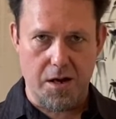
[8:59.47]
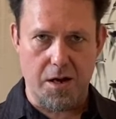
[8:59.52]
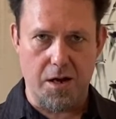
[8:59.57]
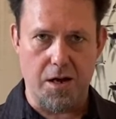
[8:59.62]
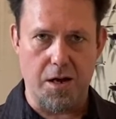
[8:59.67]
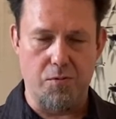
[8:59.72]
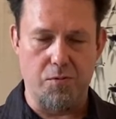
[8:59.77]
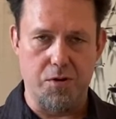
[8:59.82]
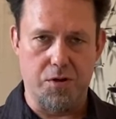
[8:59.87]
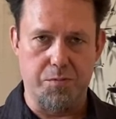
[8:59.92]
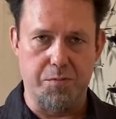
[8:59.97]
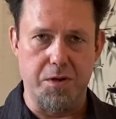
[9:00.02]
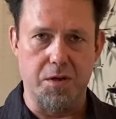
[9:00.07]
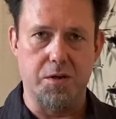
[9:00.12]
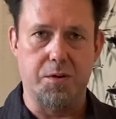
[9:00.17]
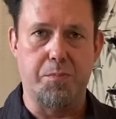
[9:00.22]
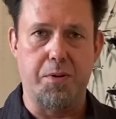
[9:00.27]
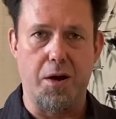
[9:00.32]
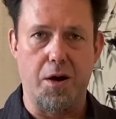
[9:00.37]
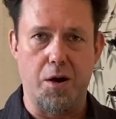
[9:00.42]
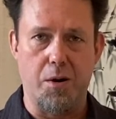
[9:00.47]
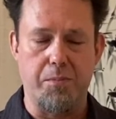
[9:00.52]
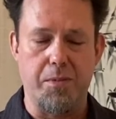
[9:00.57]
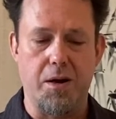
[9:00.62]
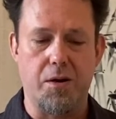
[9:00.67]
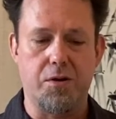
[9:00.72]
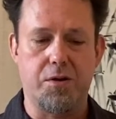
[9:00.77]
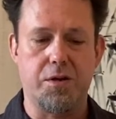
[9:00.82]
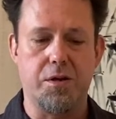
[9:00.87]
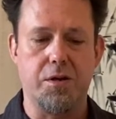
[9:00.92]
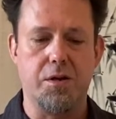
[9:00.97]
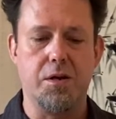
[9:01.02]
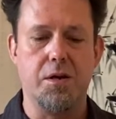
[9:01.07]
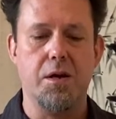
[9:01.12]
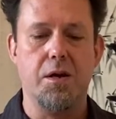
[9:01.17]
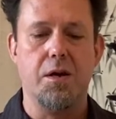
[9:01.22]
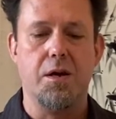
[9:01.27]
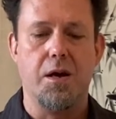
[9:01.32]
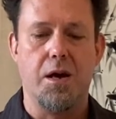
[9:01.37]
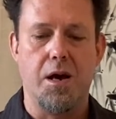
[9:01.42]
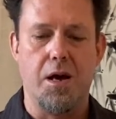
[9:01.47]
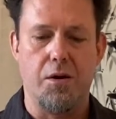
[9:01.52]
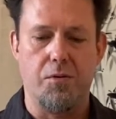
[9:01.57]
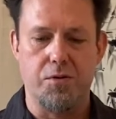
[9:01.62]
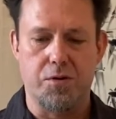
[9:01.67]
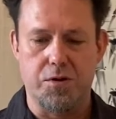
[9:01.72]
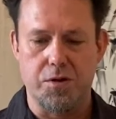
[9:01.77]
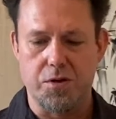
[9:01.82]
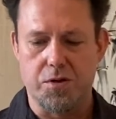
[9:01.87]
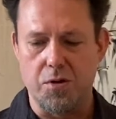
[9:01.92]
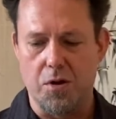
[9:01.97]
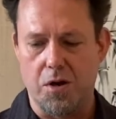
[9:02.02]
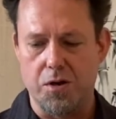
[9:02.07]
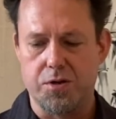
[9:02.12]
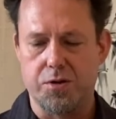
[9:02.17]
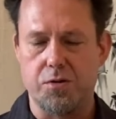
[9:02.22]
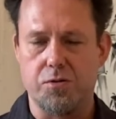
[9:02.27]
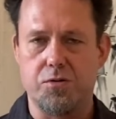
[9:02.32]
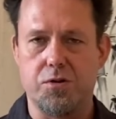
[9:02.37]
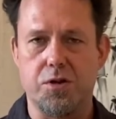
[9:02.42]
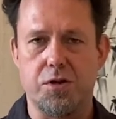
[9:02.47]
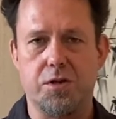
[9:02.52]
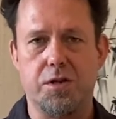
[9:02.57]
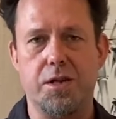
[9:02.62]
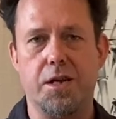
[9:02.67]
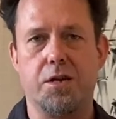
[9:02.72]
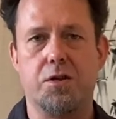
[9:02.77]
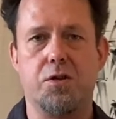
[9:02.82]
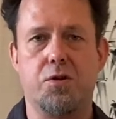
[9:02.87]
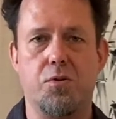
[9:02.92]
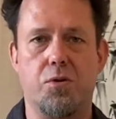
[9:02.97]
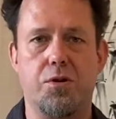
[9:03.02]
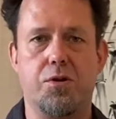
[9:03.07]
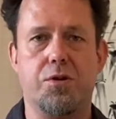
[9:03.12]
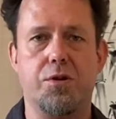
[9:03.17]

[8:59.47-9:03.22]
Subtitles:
which means pear mountain, which is also just next door to